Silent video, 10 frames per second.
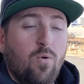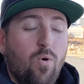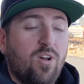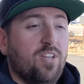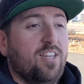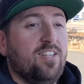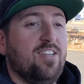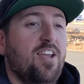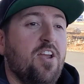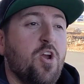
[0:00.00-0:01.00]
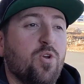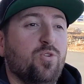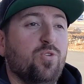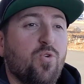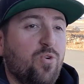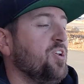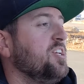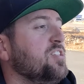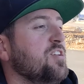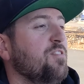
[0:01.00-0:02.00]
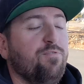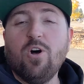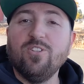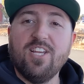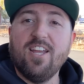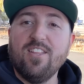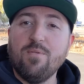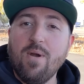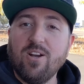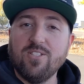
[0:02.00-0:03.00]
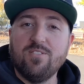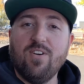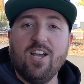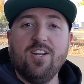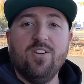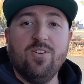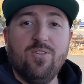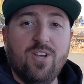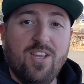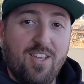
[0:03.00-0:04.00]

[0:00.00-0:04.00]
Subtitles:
Well, it is a glorious fall day in the mountains of Idaho.